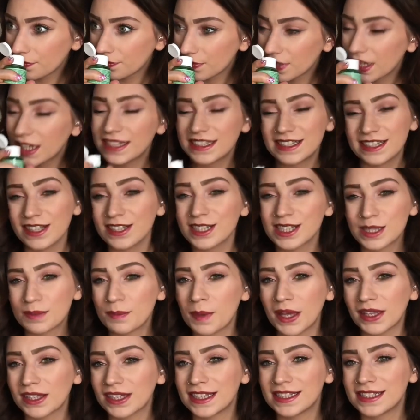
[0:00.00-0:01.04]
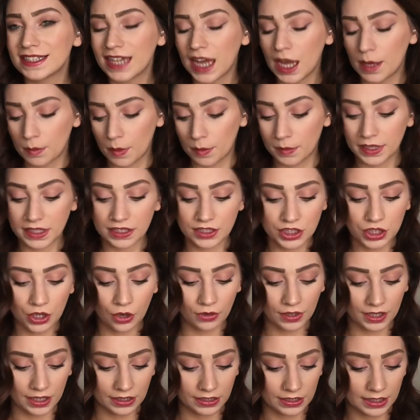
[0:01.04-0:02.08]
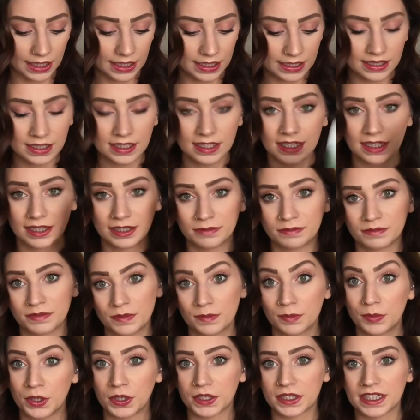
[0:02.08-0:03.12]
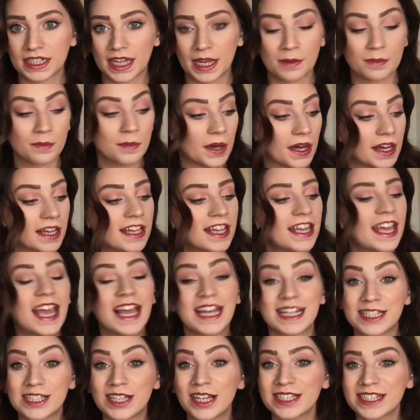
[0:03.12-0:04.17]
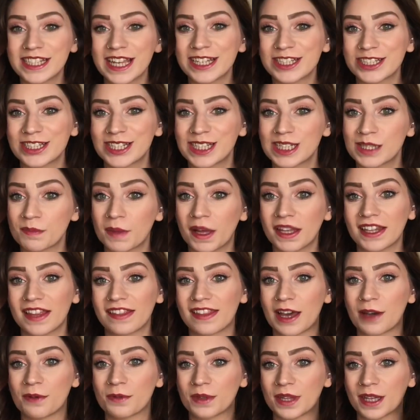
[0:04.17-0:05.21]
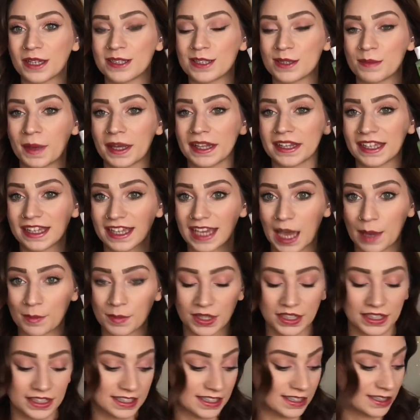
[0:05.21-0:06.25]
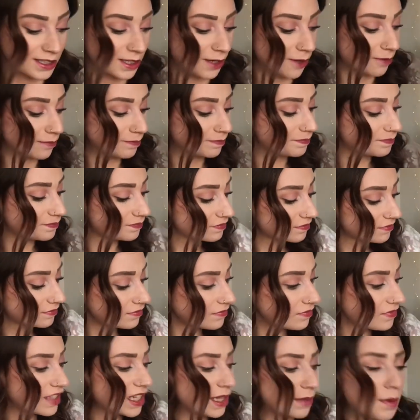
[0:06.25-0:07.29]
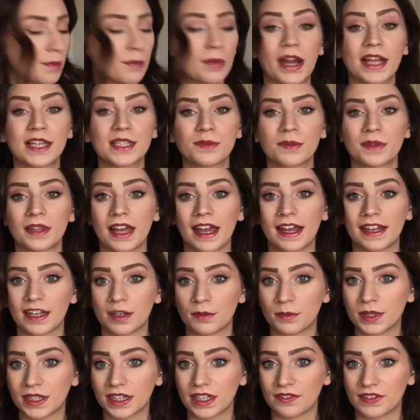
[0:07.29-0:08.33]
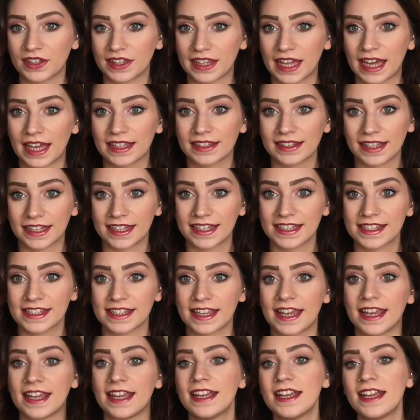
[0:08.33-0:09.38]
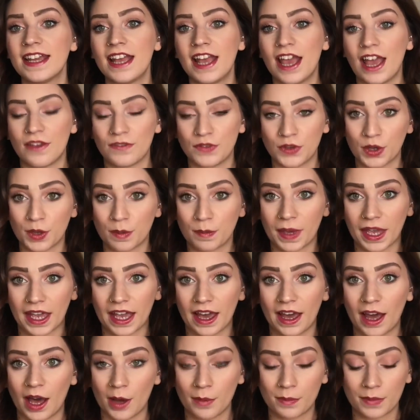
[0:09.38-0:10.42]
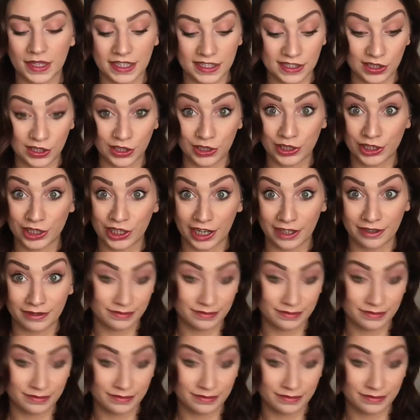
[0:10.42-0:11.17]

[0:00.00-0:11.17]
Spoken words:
it does smell like thyme. I mean, shockingly, it's pure thyme, but it does actually smell like that without smelling chemically, so I'm impressed with that and I've been loving that. Like I say, if you can pick it up, it's a good shout.